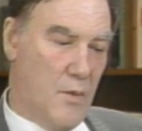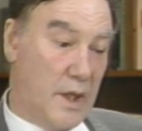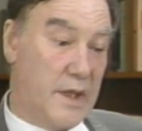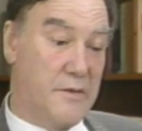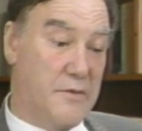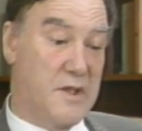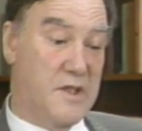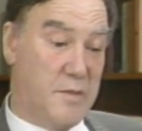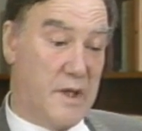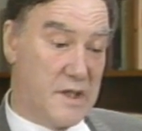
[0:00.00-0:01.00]
Well, in the
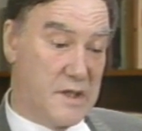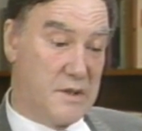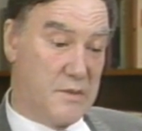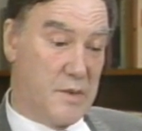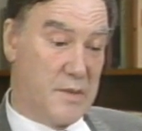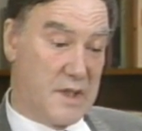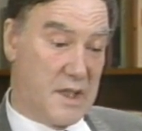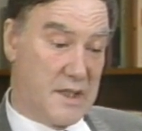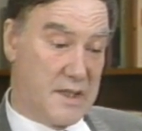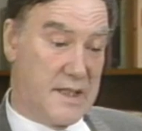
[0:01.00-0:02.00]
first place, we must
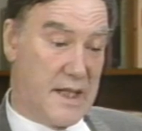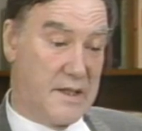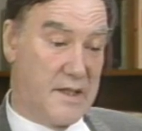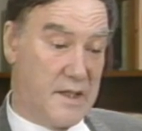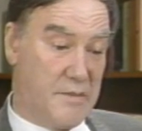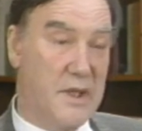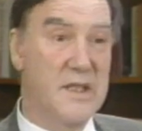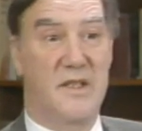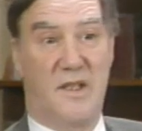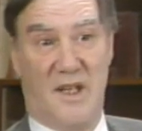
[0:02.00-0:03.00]
understand that the
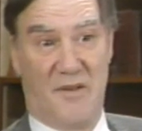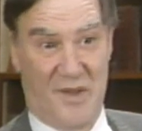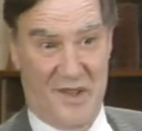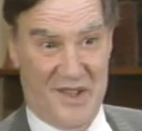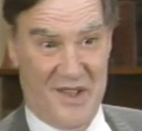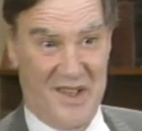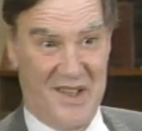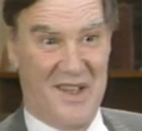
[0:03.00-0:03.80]
present levels